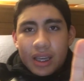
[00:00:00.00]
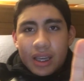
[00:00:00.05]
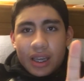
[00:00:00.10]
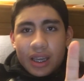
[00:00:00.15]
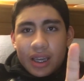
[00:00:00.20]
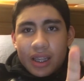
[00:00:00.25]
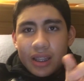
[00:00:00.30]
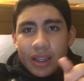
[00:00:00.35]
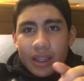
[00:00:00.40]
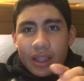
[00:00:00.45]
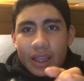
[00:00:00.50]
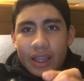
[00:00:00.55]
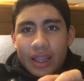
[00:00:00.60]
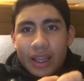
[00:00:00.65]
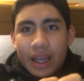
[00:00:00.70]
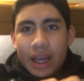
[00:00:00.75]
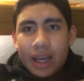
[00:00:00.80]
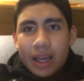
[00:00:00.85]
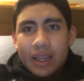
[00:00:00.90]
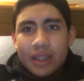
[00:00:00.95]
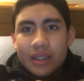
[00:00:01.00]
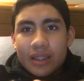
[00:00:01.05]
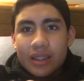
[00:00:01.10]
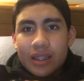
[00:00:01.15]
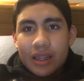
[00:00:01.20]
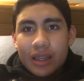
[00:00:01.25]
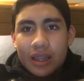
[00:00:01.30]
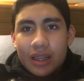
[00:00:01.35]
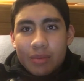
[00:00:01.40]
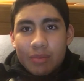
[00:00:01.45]
in in that in
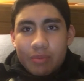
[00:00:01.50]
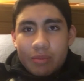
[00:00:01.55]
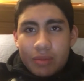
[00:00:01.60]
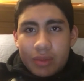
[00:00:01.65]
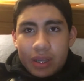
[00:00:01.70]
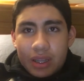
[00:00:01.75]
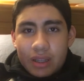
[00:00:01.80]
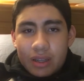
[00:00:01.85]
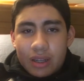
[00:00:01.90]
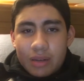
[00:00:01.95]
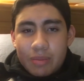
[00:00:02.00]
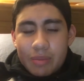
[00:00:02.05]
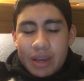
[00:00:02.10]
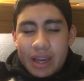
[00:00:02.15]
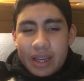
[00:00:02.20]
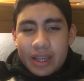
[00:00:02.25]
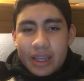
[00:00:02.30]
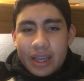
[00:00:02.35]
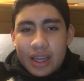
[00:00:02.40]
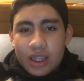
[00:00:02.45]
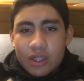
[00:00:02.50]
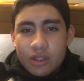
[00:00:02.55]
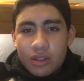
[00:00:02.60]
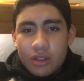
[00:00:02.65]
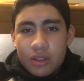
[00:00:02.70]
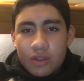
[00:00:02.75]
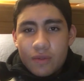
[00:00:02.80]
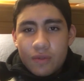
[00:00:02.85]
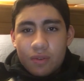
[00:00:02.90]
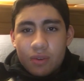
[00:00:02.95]
the in, in on Madagascar
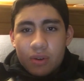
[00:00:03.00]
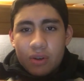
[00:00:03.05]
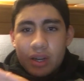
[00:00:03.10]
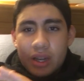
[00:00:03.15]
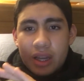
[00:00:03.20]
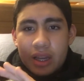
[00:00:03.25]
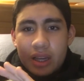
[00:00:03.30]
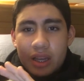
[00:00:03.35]
the four